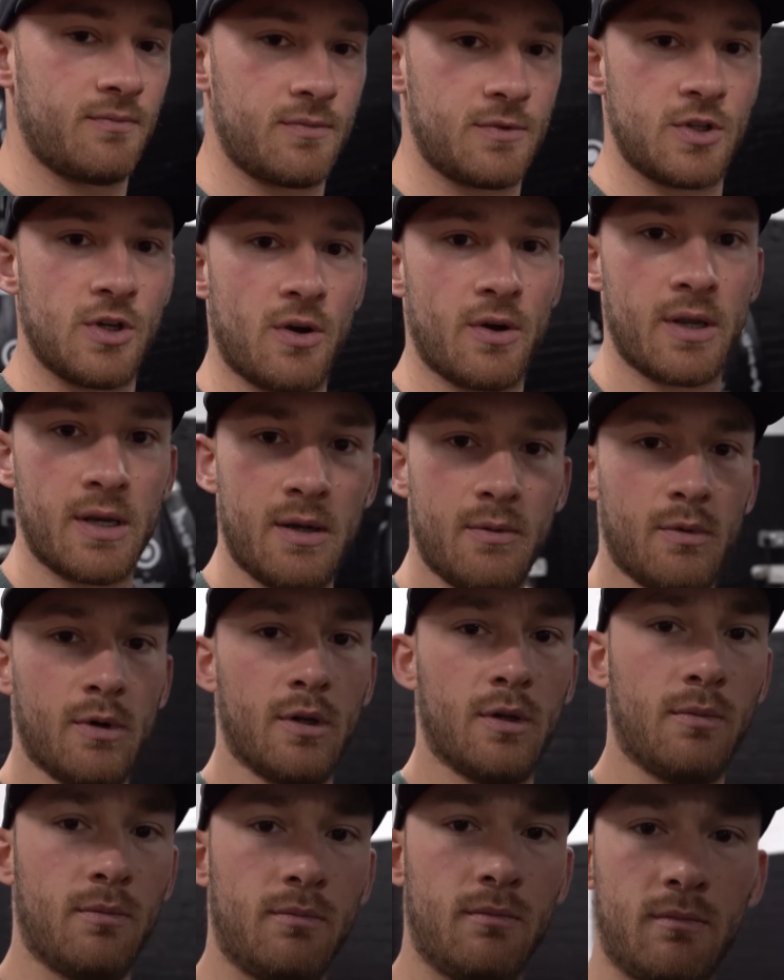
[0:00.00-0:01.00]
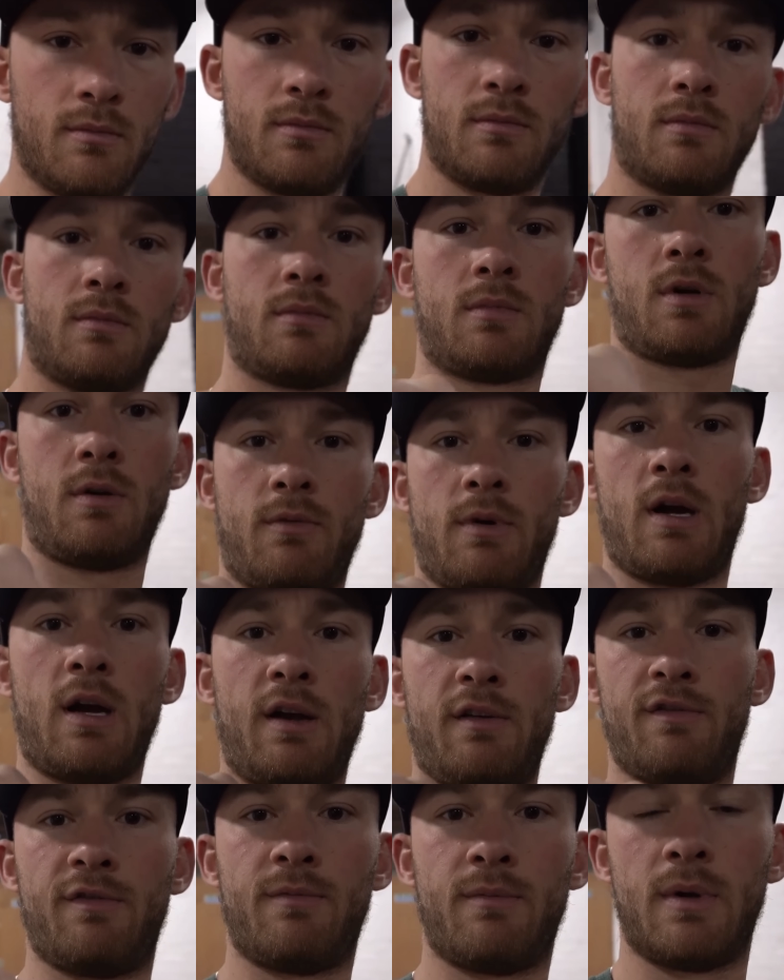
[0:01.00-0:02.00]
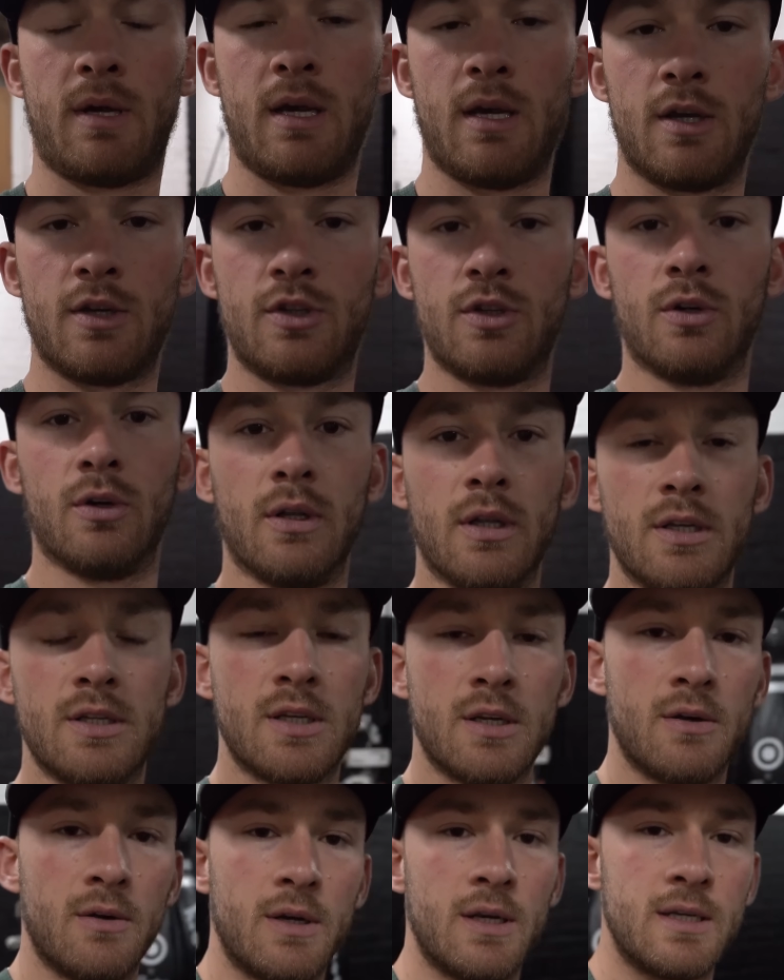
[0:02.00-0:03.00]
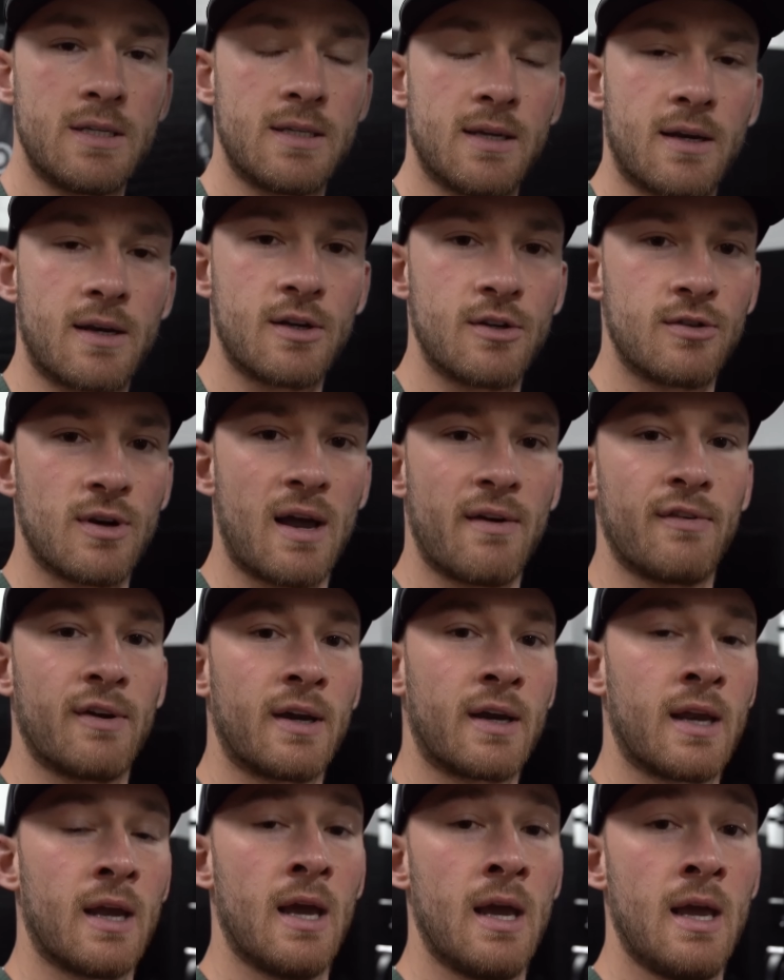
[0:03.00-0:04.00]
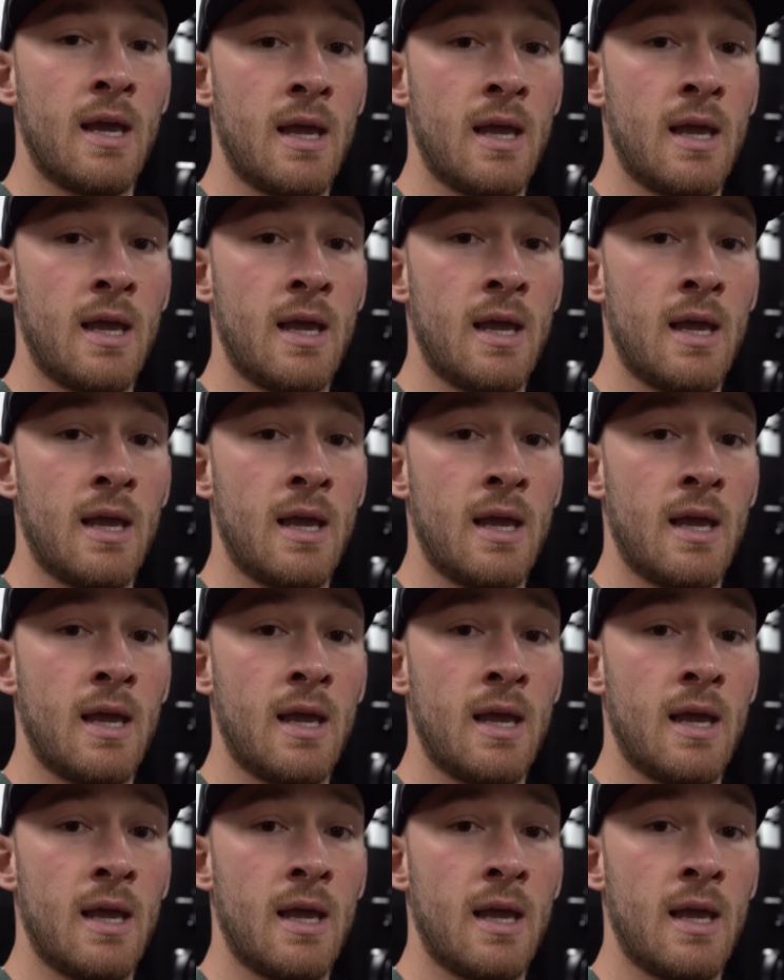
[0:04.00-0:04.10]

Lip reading: Johnny will arrive here shortly soon. He's stuck in traffic.